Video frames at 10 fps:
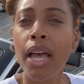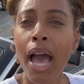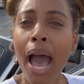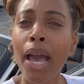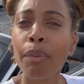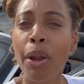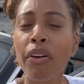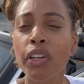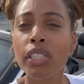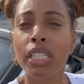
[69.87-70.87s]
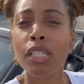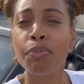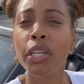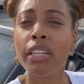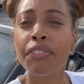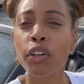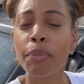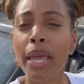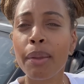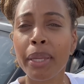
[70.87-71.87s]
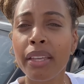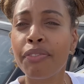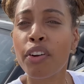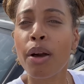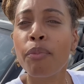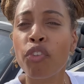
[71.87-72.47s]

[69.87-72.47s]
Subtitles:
I borrowed this beautiful baby from